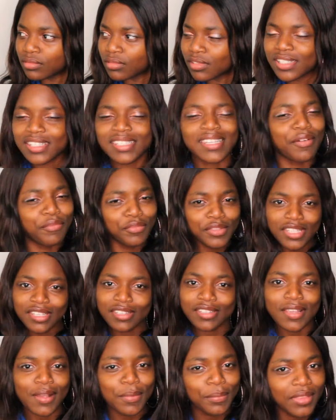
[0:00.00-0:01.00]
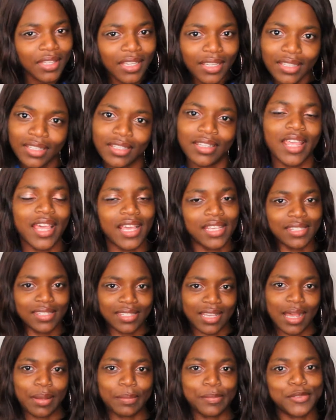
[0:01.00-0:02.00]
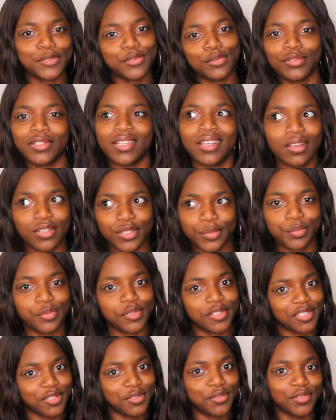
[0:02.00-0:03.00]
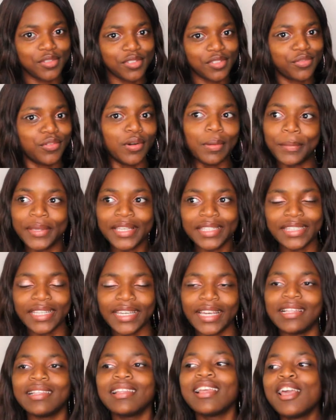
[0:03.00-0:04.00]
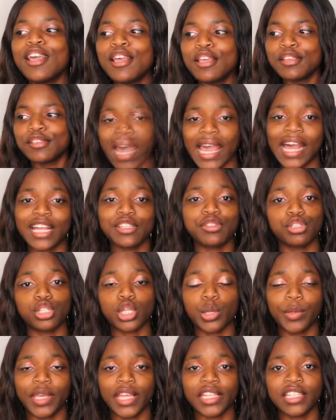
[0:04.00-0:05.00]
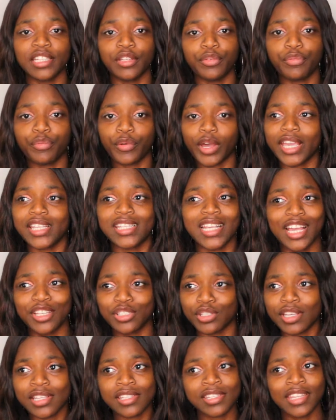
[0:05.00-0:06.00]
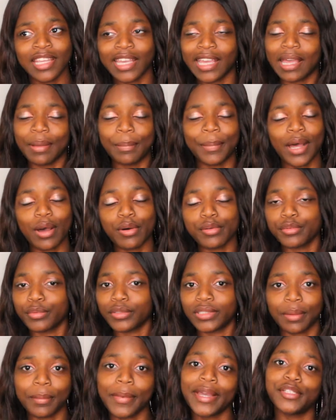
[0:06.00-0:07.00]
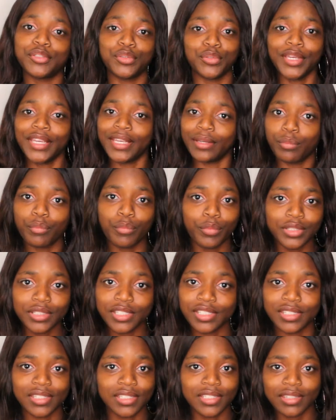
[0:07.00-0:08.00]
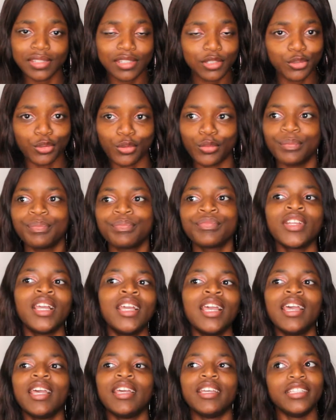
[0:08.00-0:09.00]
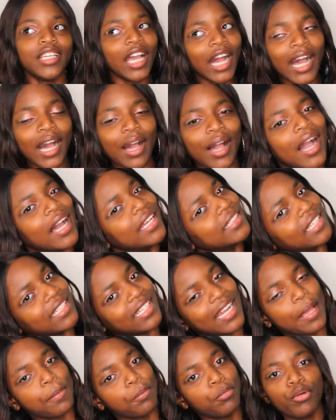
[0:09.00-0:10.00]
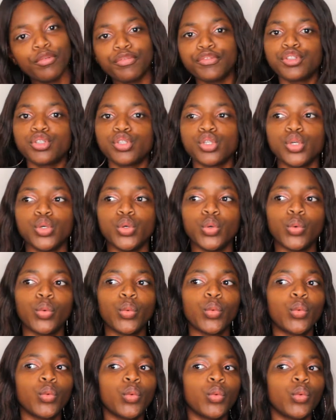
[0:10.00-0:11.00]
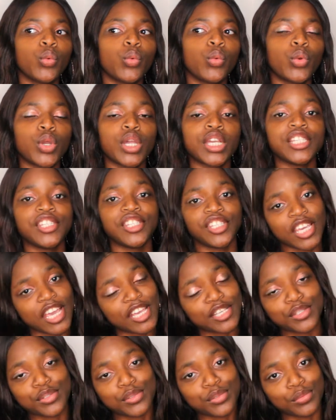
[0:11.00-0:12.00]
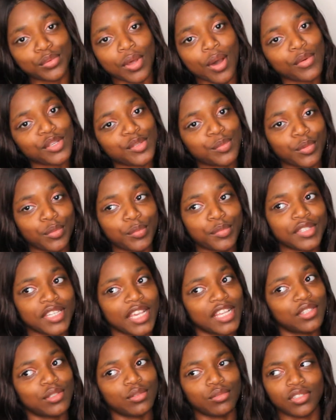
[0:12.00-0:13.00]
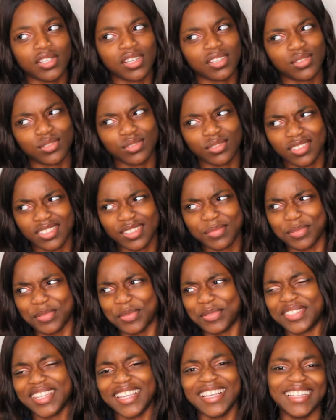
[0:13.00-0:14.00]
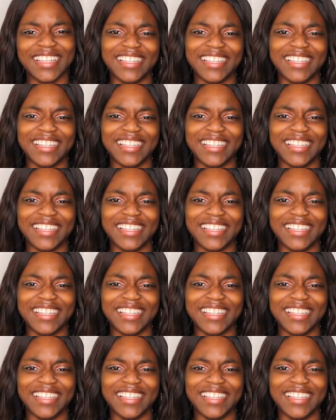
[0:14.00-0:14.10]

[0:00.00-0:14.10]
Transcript: 70 something in exam so that was pretty good for me then i had to stop getting a fight and just think about what am i doing what is it so yeah and then i moved to JS2 I was promoted to JS2 is it promoted